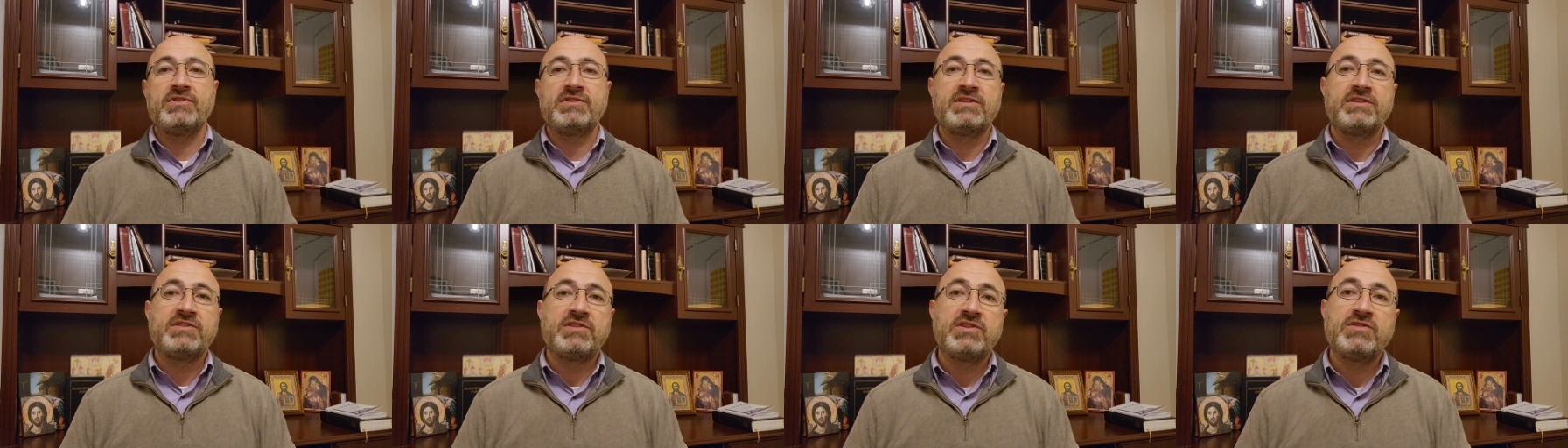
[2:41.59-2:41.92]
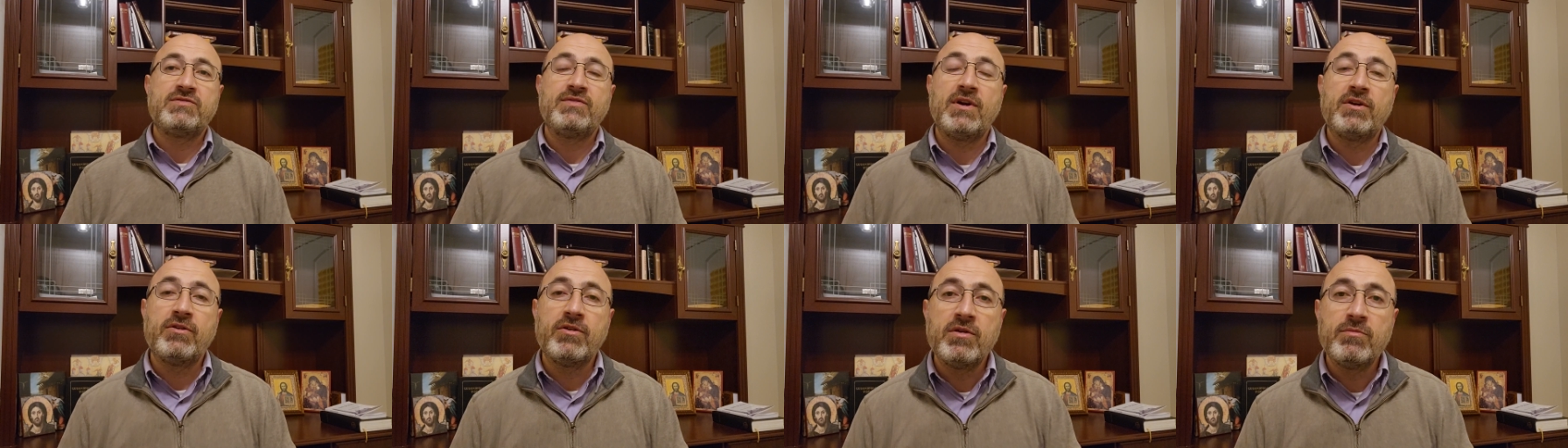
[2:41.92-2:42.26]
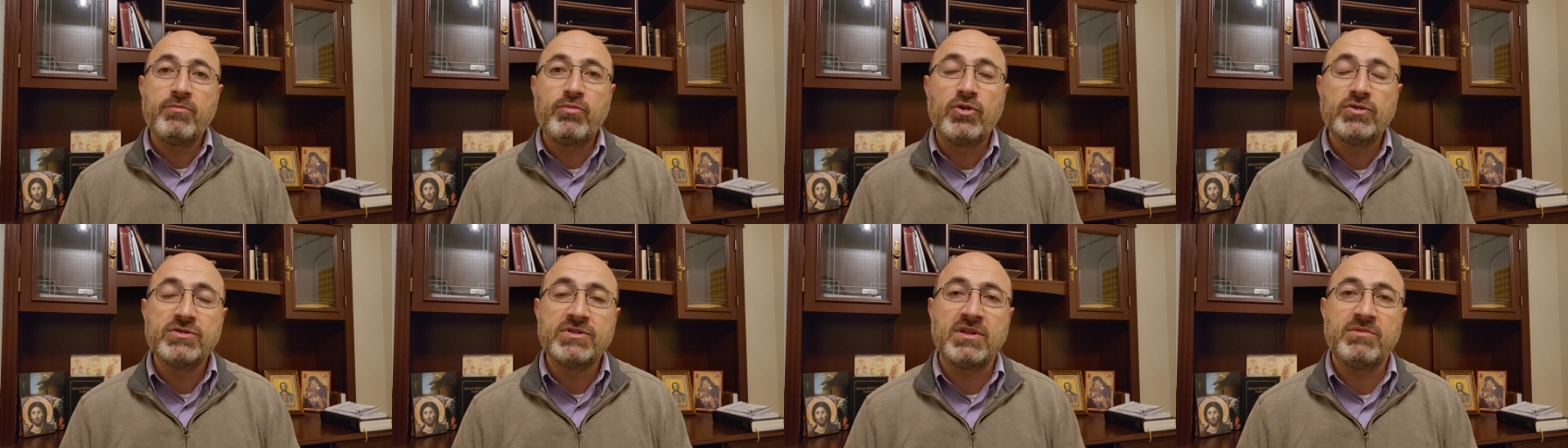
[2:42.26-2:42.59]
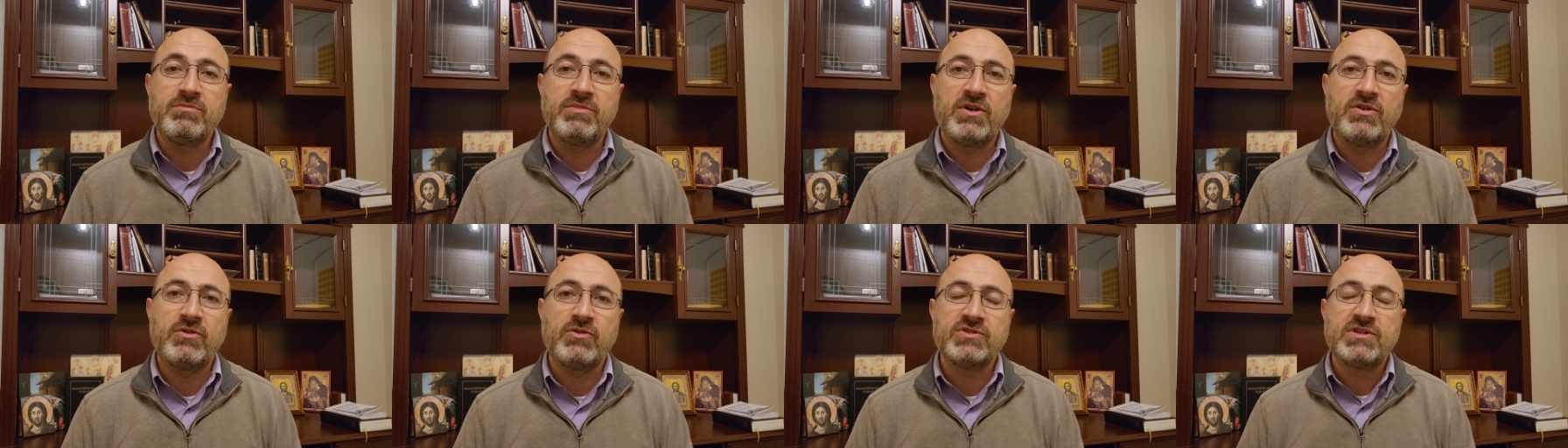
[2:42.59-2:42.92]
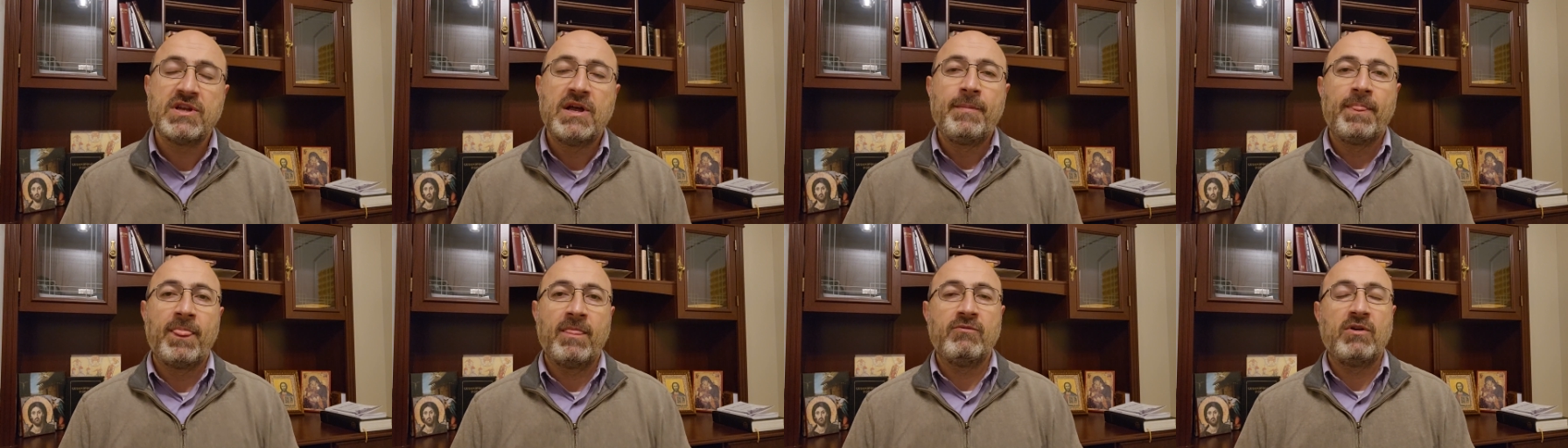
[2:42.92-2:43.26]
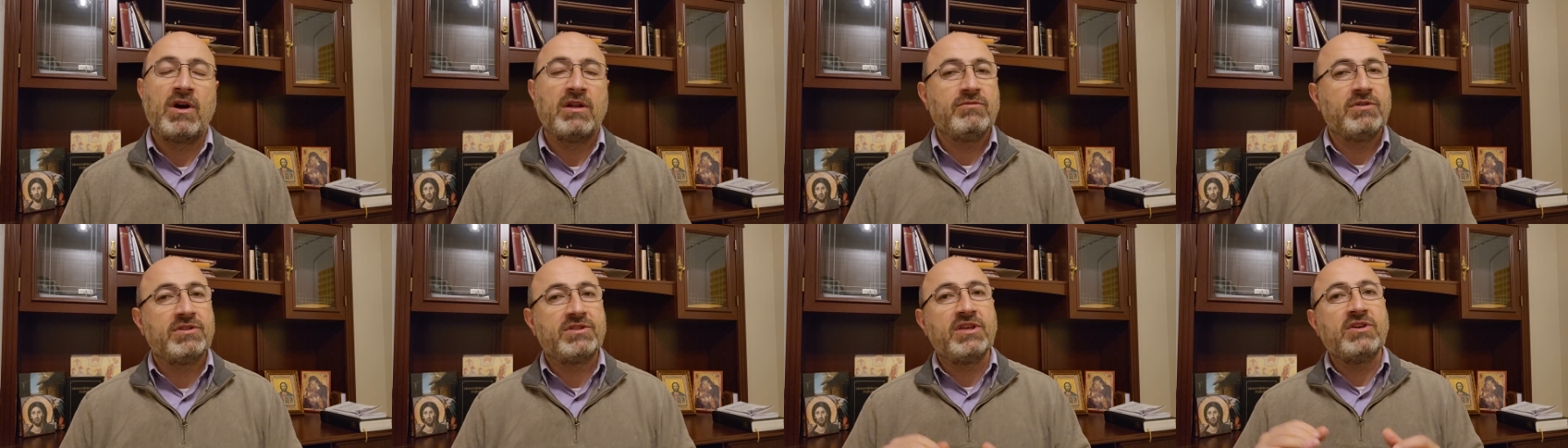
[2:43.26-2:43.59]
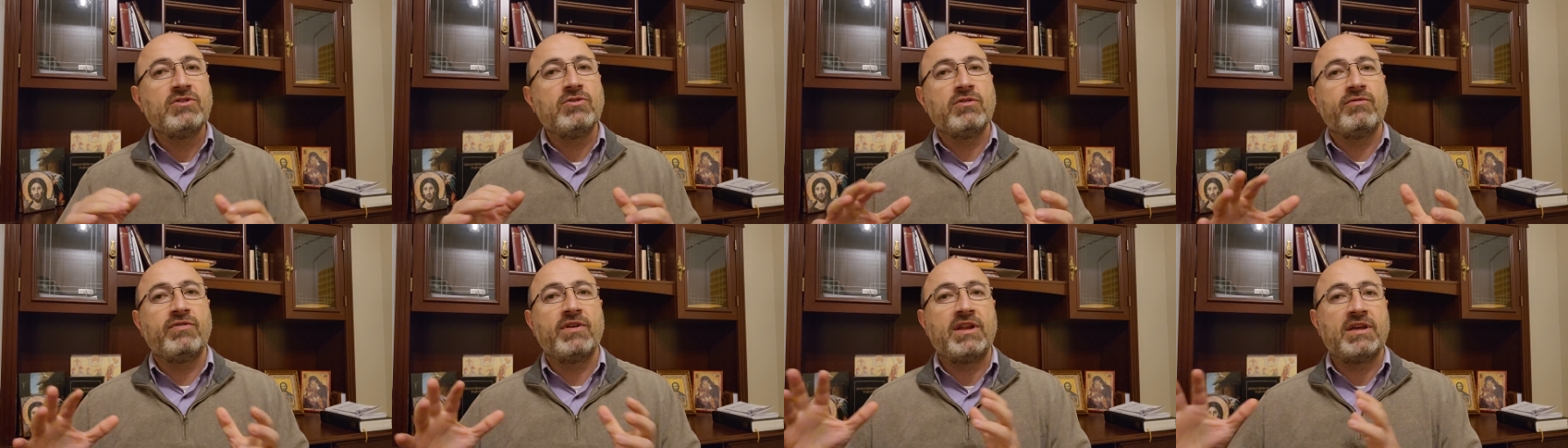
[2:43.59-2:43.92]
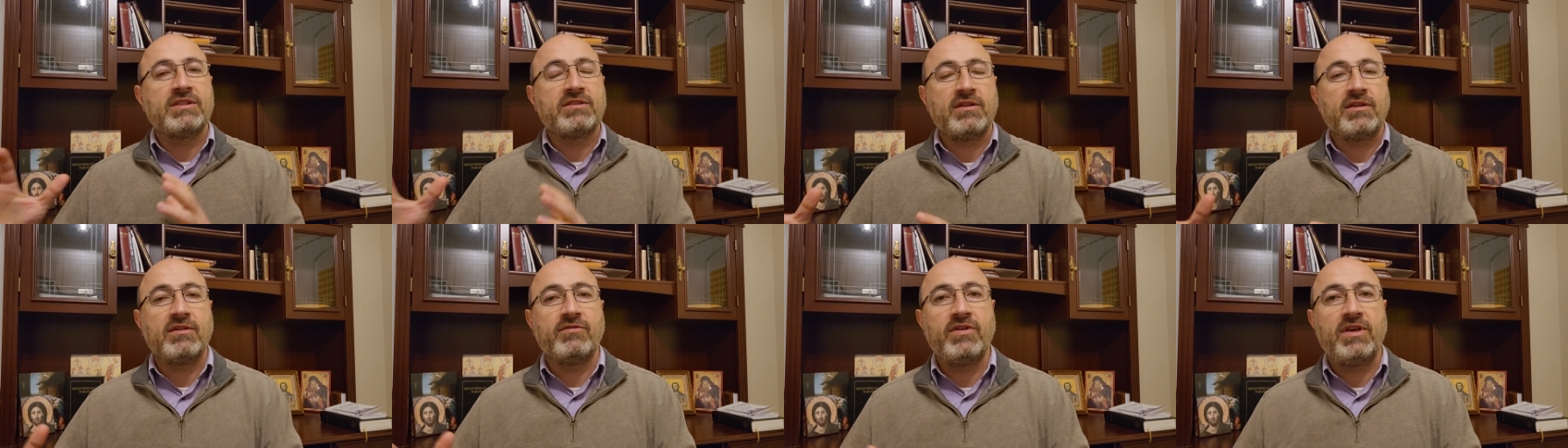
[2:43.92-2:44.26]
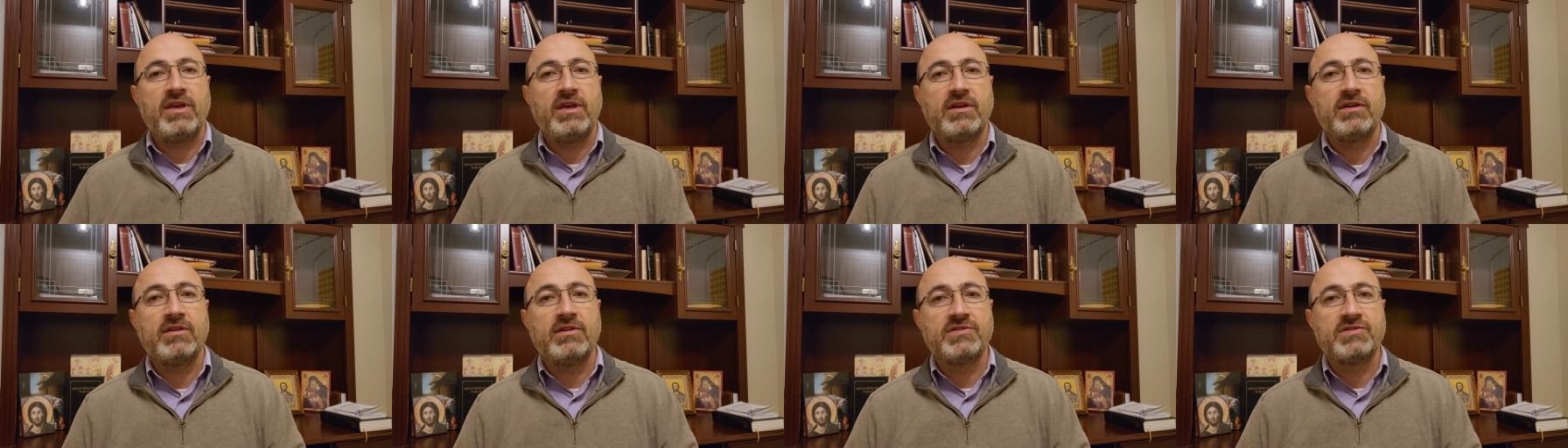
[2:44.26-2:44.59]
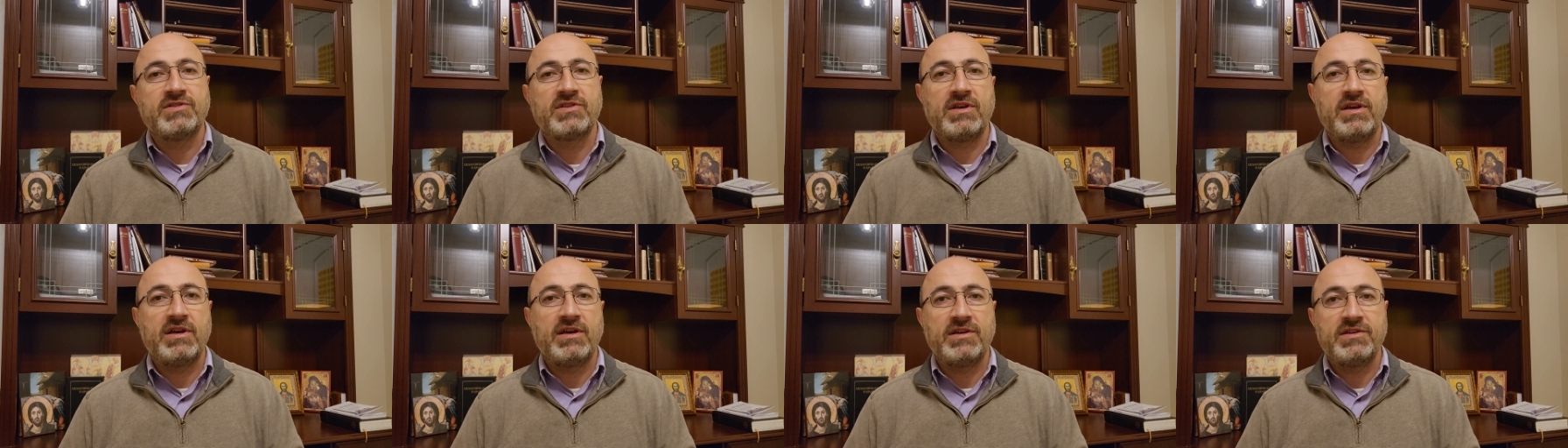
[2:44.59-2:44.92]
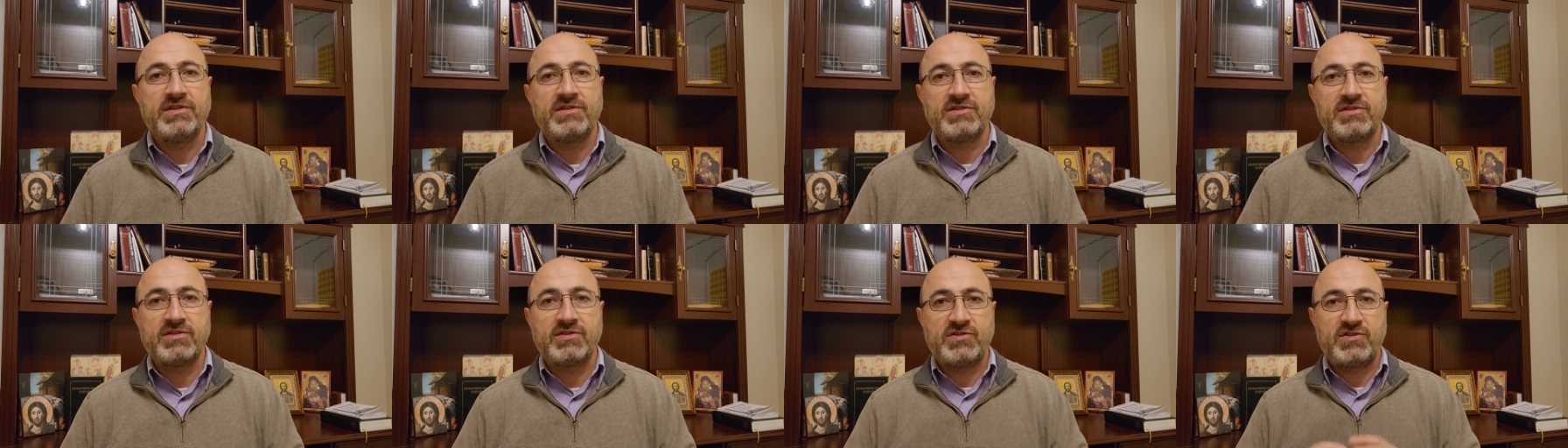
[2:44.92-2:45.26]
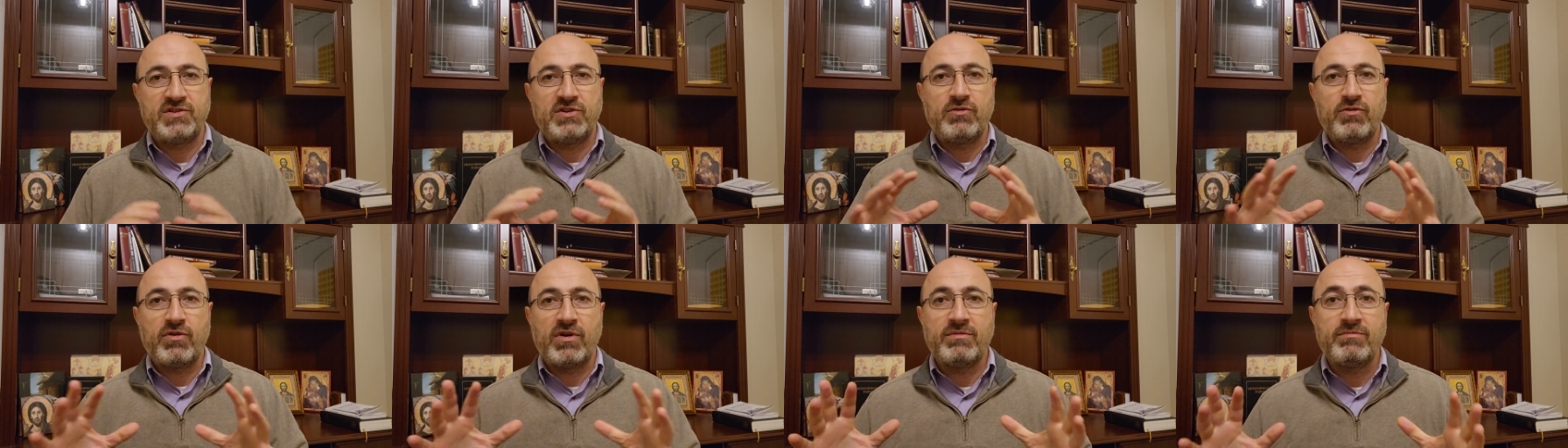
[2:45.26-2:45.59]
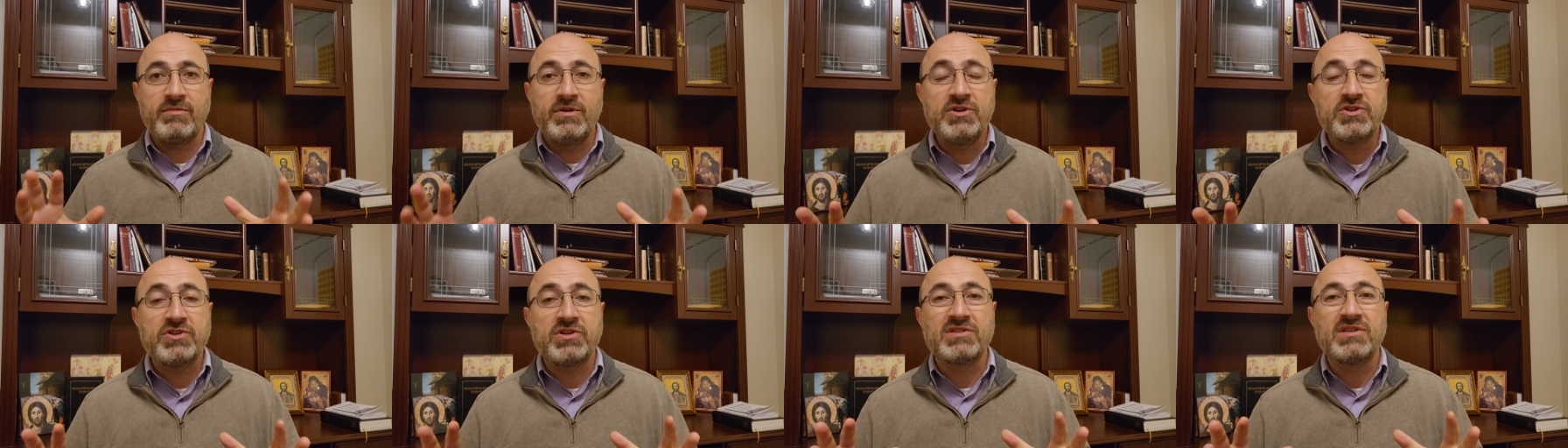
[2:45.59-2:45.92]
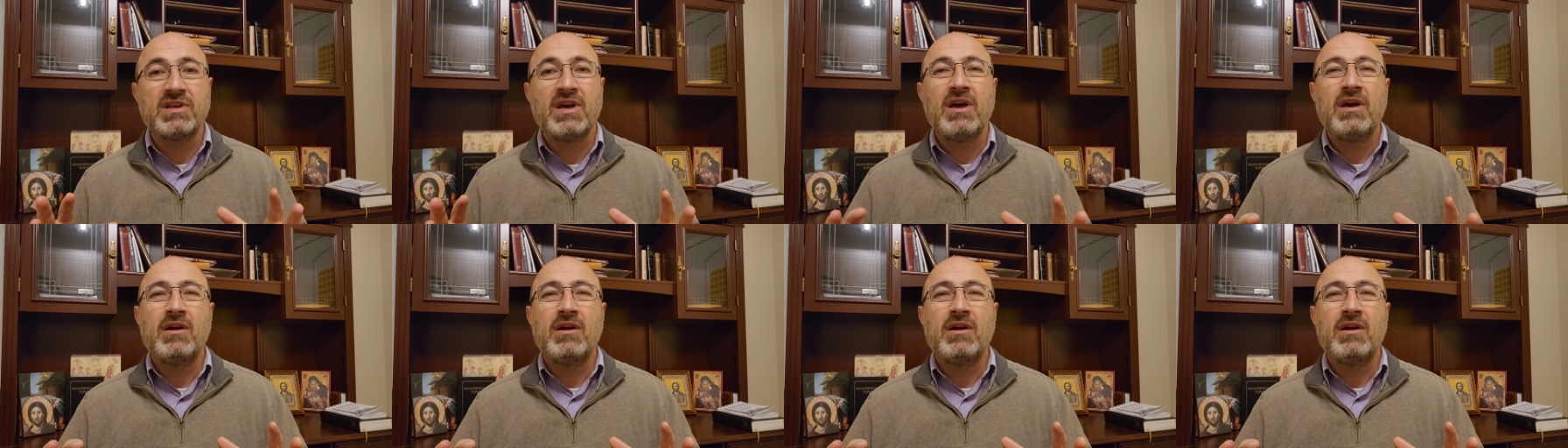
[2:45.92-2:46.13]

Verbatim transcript: This is very important because while we think of electric vehicles as zero emissions,